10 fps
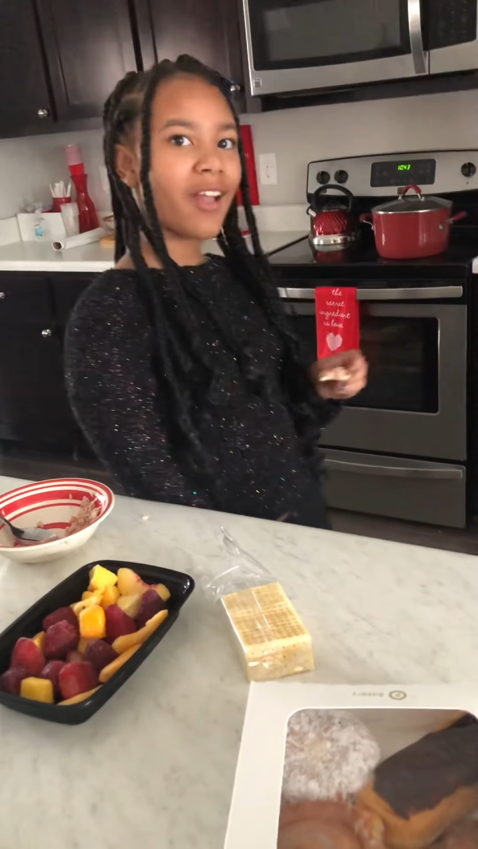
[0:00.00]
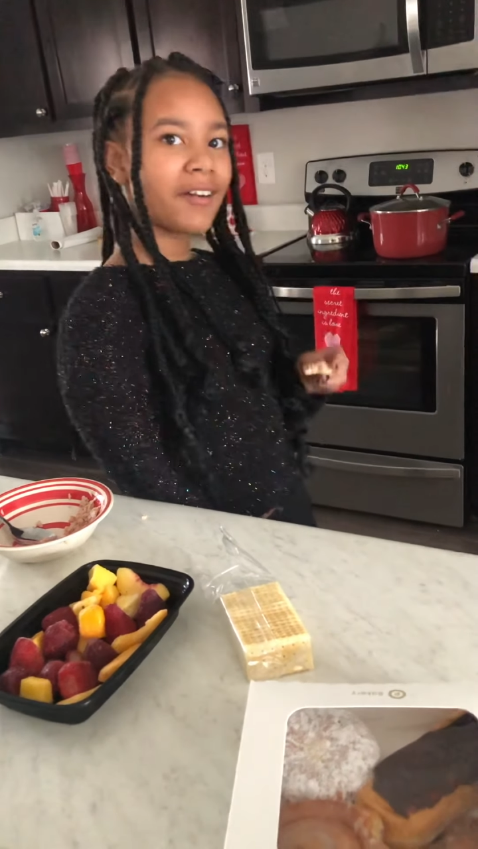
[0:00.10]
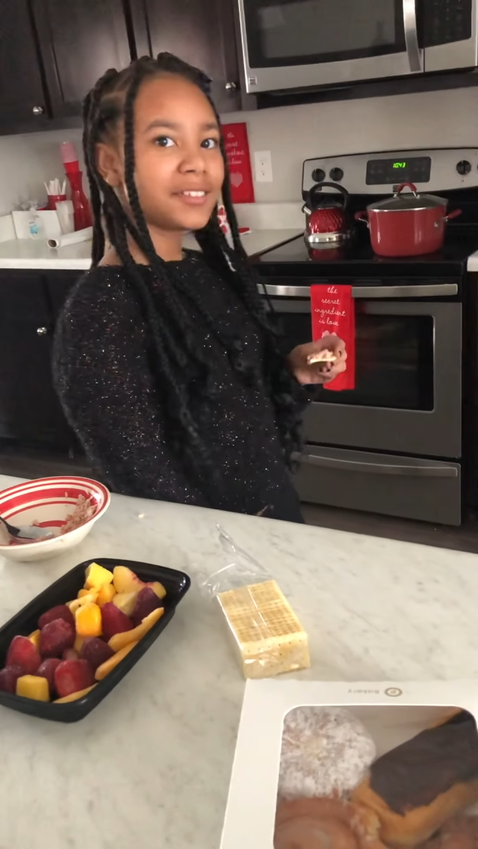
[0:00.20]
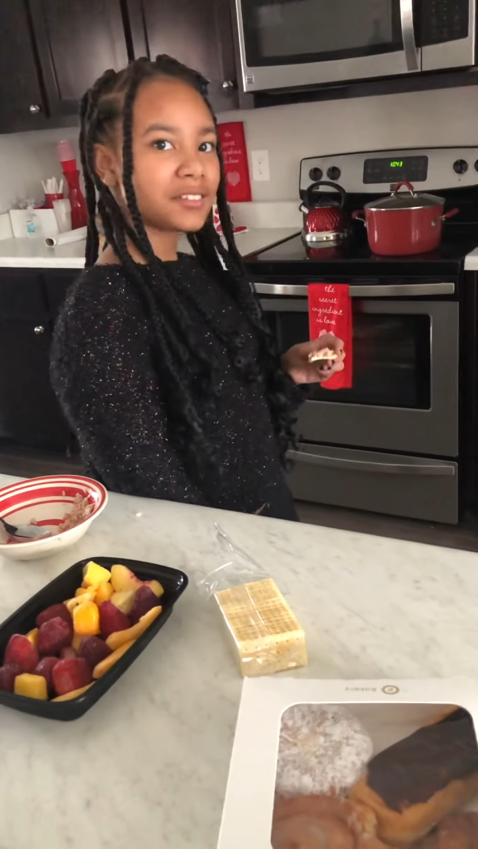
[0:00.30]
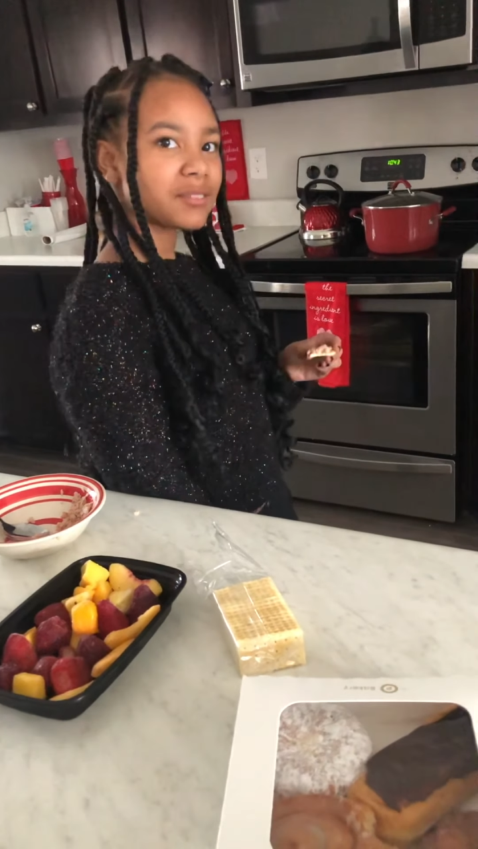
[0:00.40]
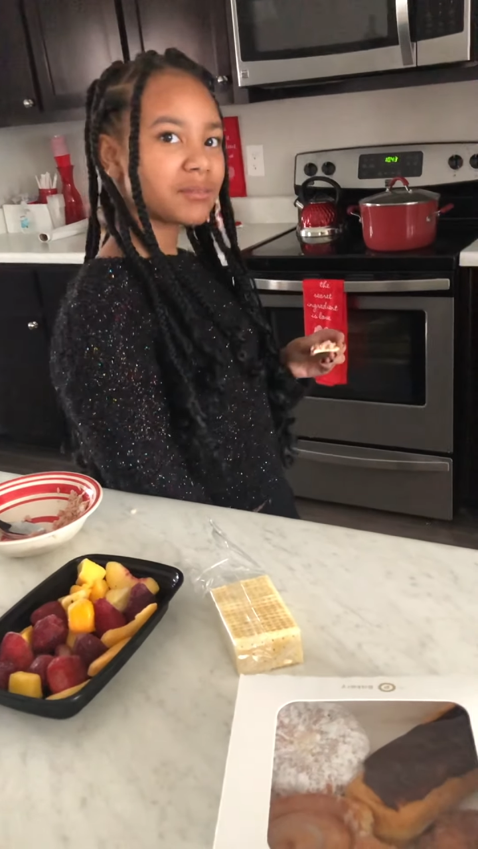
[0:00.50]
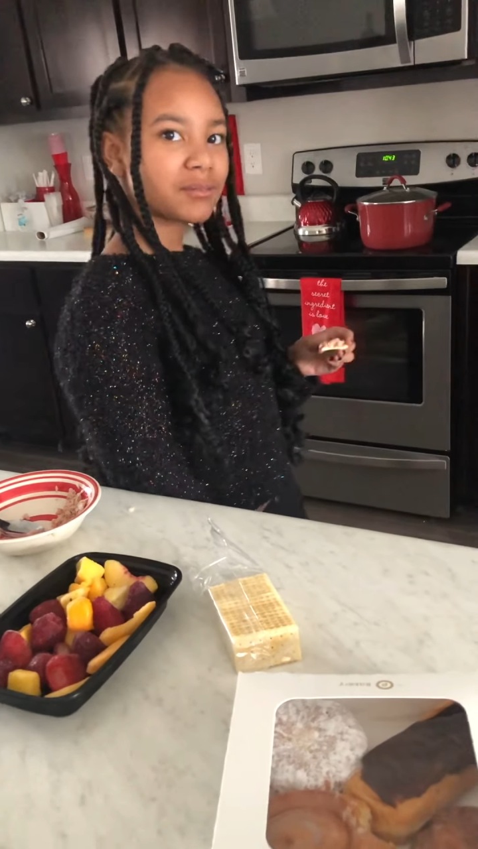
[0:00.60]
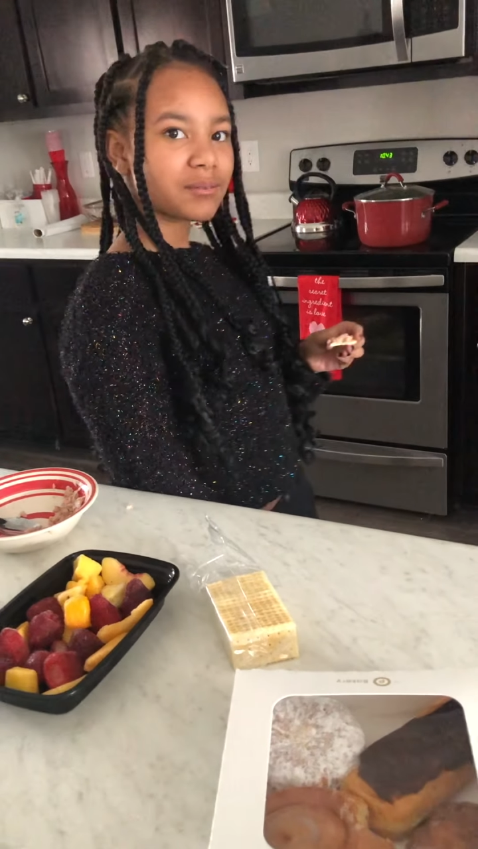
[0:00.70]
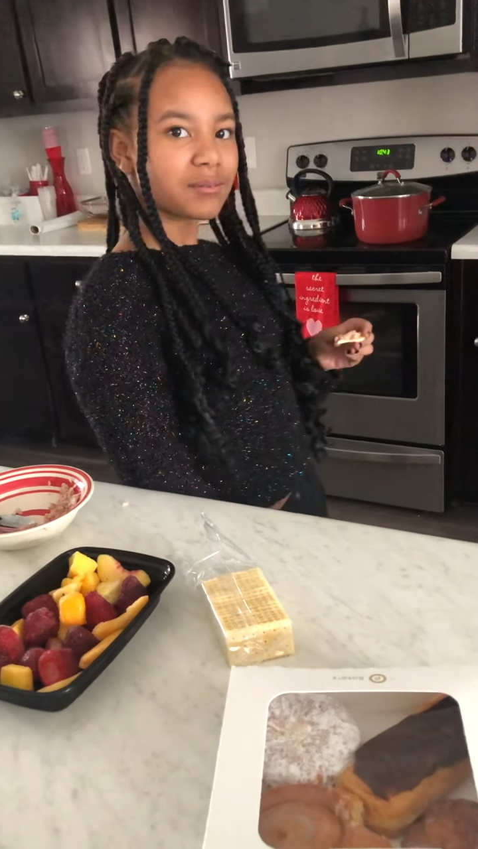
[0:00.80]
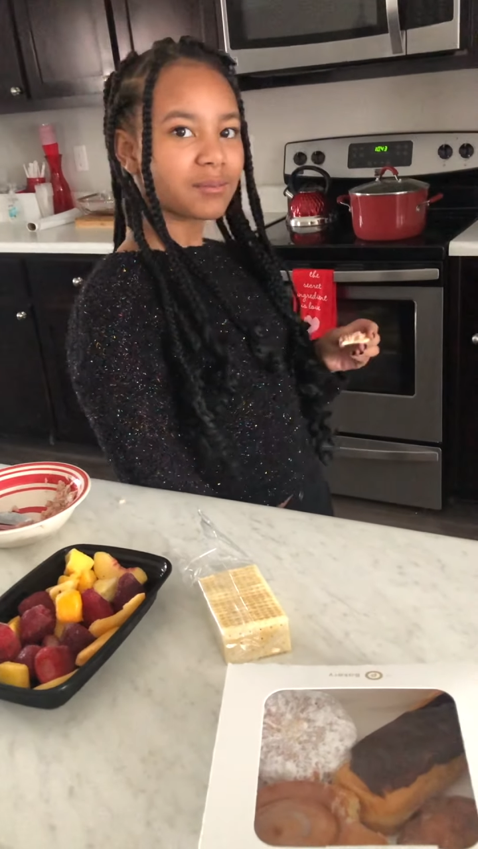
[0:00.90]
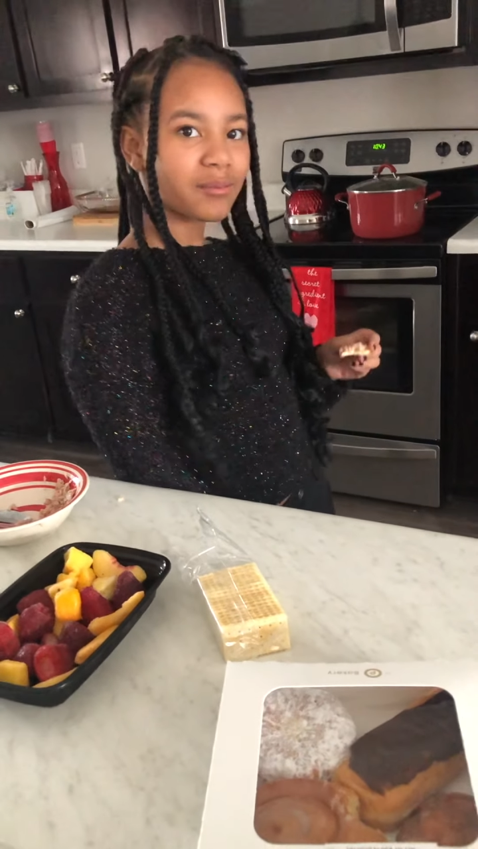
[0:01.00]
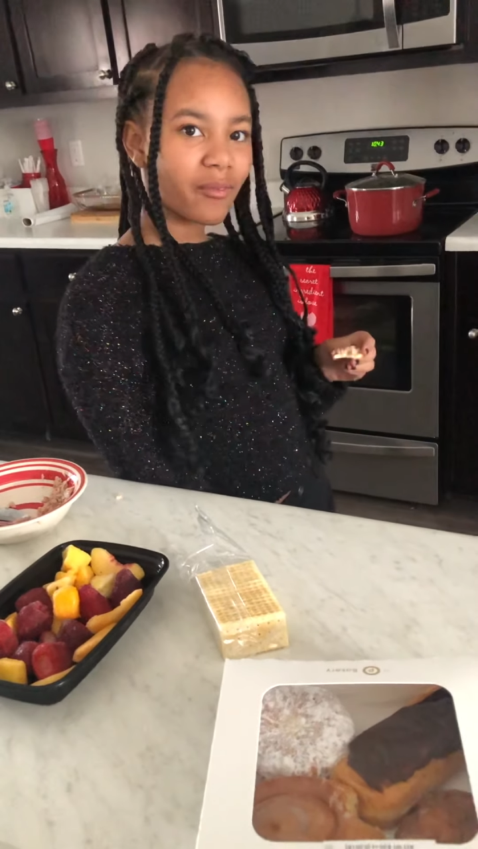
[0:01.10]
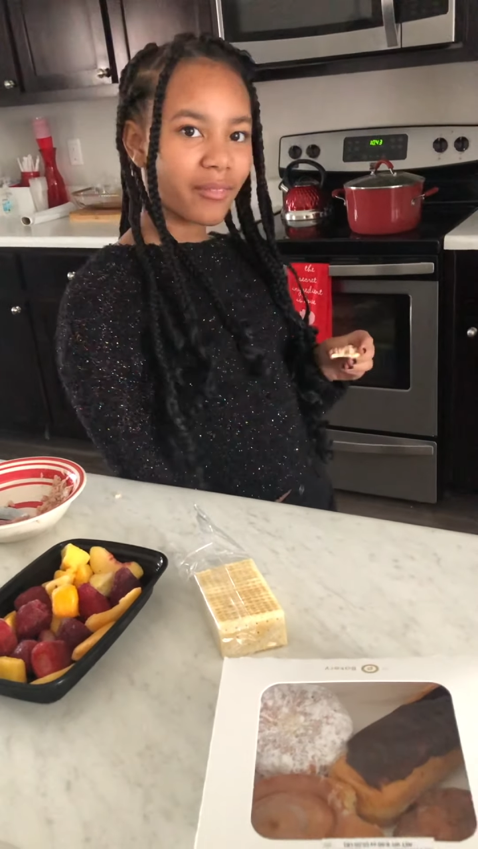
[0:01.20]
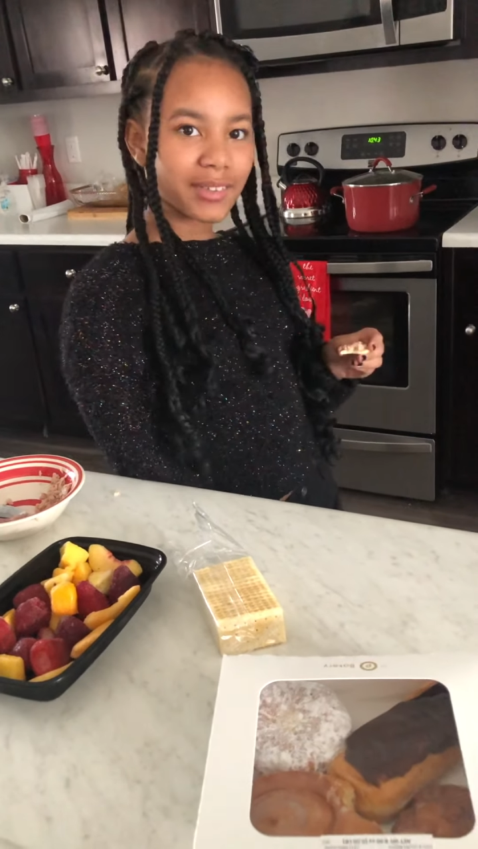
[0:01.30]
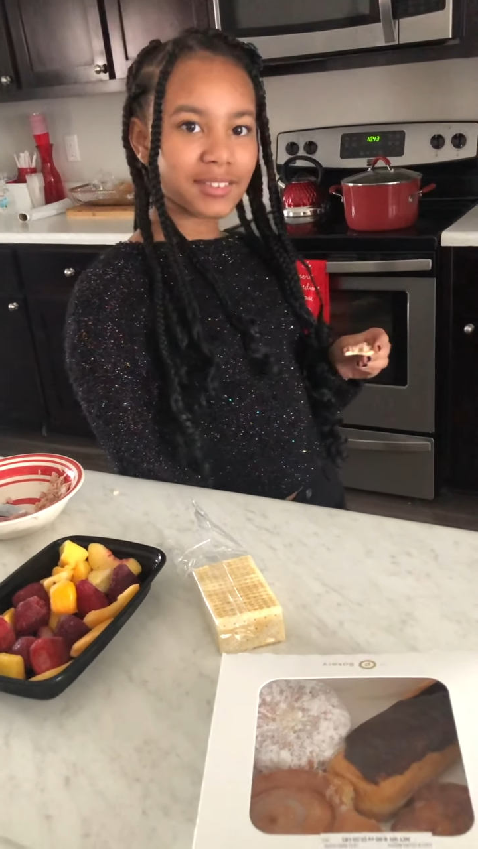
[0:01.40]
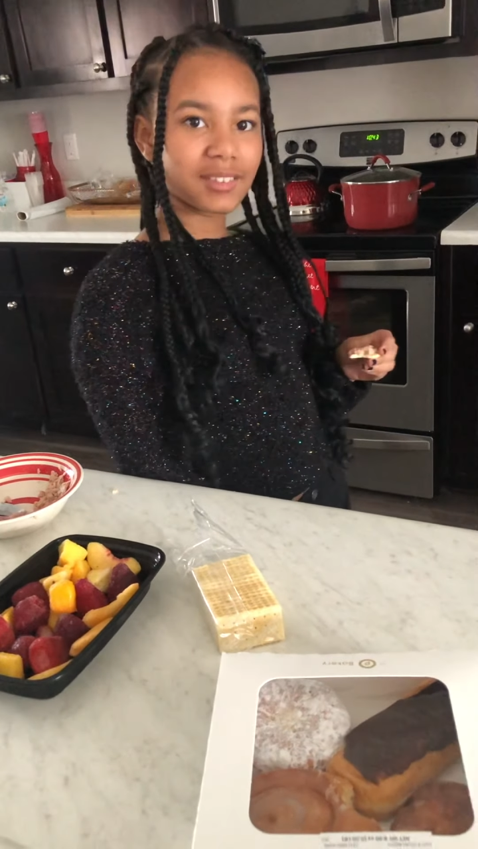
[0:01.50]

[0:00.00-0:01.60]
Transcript: because you already asked me for it.